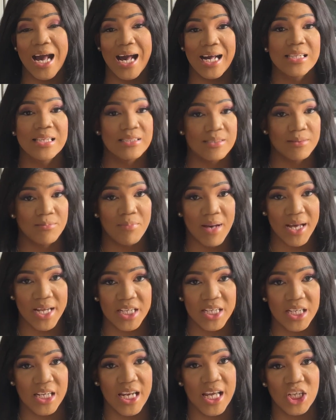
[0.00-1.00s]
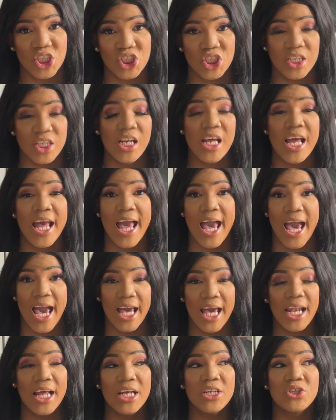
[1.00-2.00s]
add to my collection,
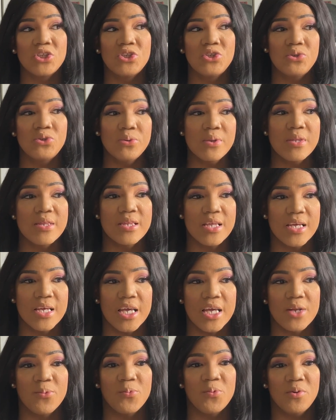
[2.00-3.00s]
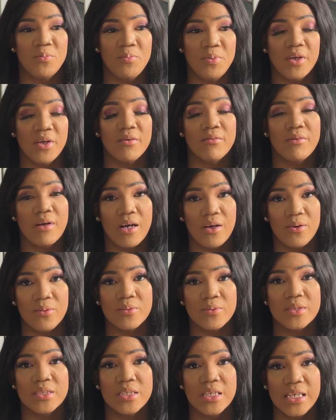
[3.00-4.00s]
and I do think it will be
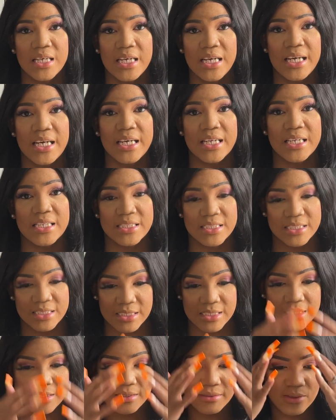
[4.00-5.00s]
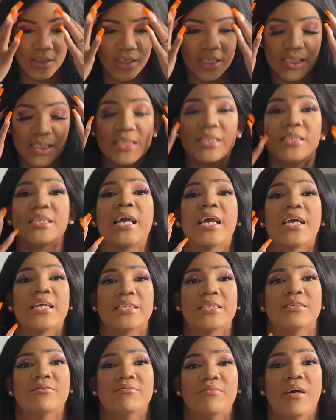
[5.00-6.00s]
around, and it's gonna stay.
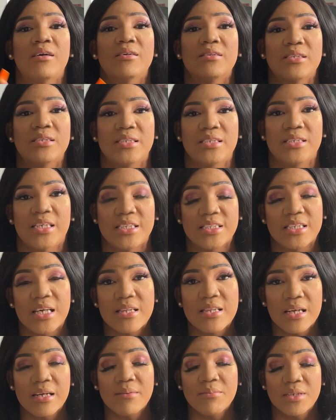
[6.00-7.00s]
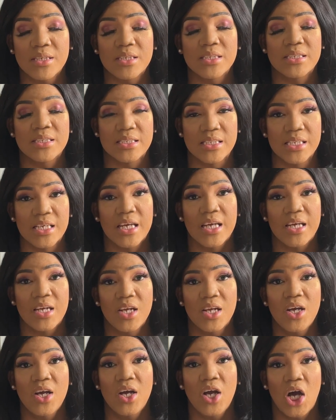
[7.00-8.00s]
It's around to stay, so I think I'm gonna see it
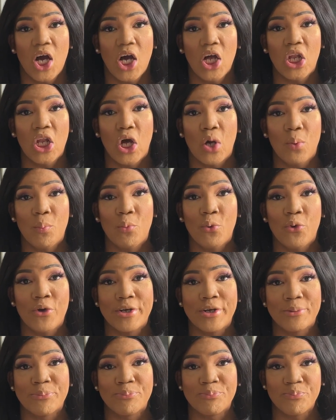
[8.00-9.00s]
a lot more.